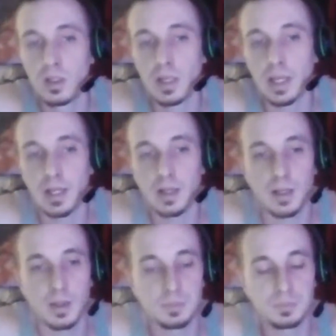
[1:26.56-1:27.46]
And
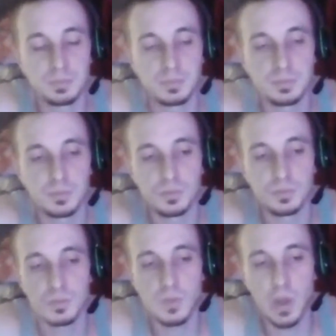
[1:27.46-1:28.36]

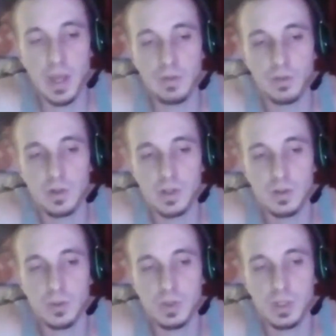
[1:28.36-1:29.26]
after this
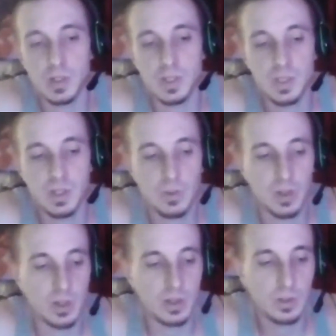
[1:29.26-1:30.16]
little series here, we're
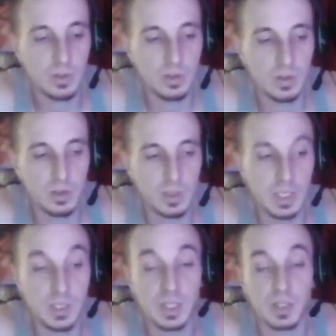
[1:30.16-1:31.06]
going to do a
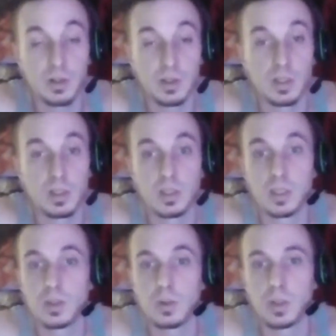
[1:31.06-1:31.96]
teaching on the
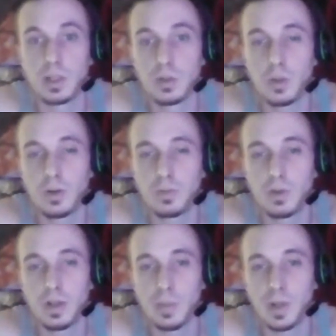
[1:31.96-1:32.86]
12
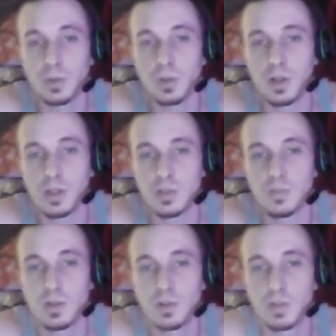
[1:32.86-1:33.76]
fundamental laws of
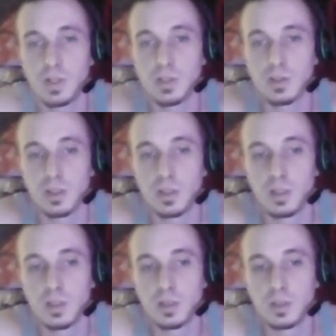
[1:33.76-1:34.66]
the universe,
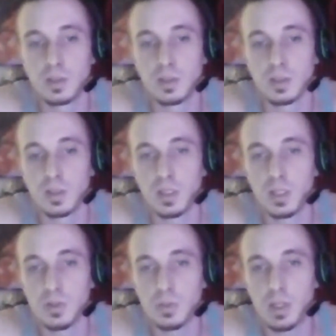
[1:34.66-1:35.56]

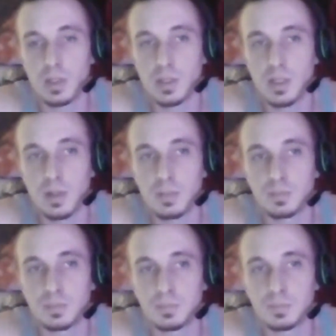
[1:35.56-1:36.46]
as well as
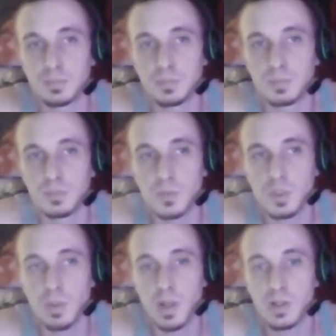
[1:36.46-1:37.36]

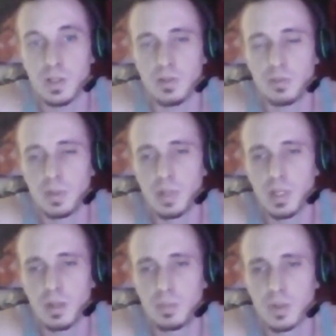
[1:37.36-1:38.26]
some other stuff. But my
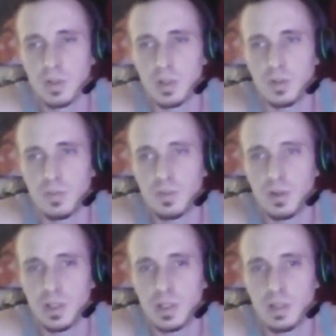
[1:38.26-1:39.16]
computer's
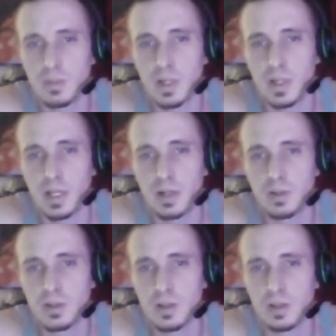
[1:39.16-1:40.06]
freezing up right now,
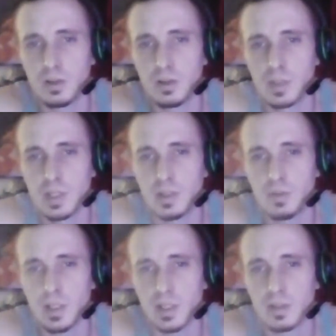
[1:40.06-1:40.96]
so let me see
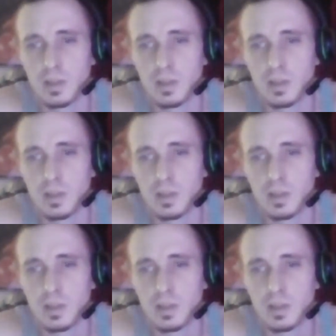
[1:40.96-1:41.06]
if I can